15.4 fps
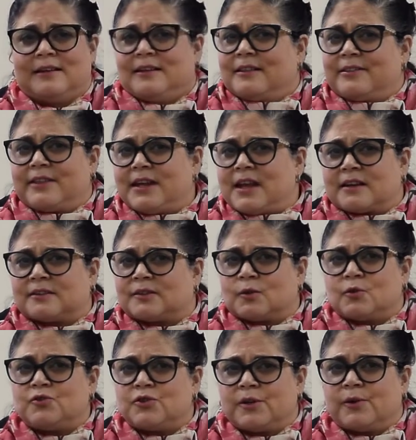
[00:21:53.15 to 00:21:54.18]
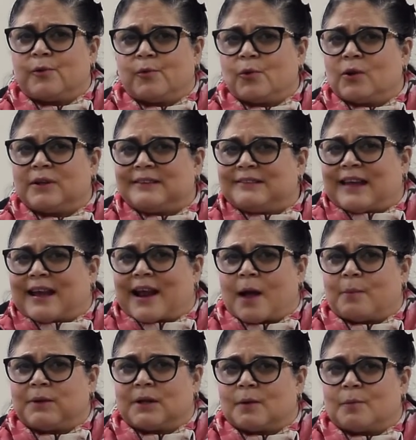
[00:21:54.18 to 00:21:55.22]
the exclusionary rule is not
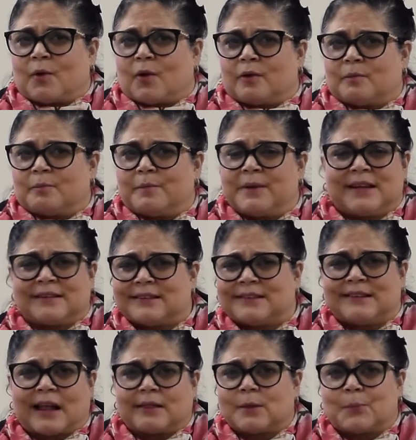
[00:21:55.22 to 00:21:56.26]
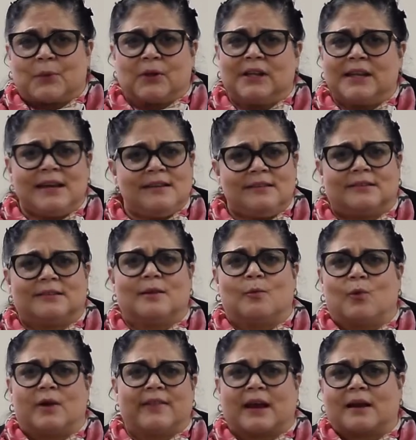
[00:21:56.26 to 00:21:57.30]
applicable because it's not the police, the
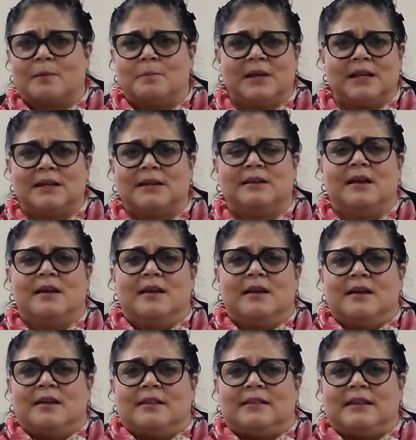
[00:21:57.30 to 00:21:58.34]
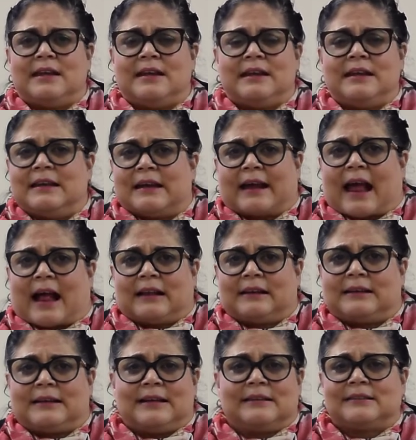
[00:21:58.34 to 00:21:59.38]
one that committed the
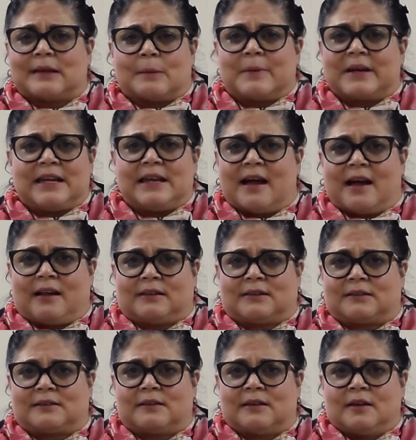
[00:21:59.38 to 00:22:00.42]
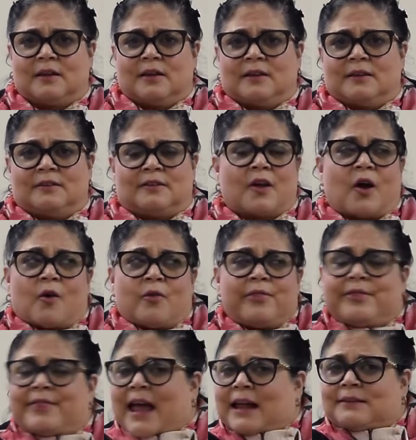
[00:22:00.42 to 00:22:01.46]
illegality. It's somebody else. So
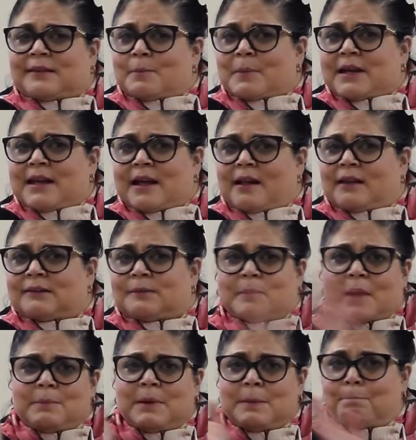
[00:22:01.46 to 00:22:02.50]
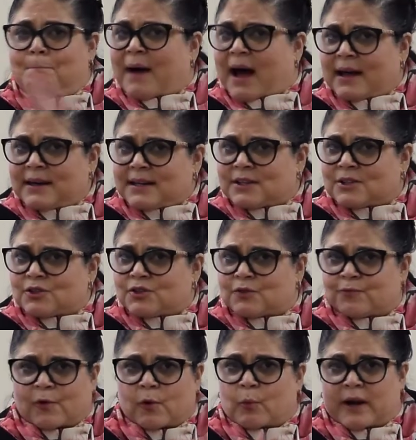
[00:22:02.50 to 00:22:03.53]
that somebody else may be punished
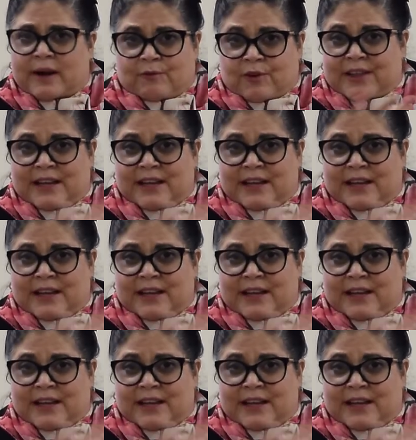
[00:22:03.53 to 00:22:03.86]
for whatever they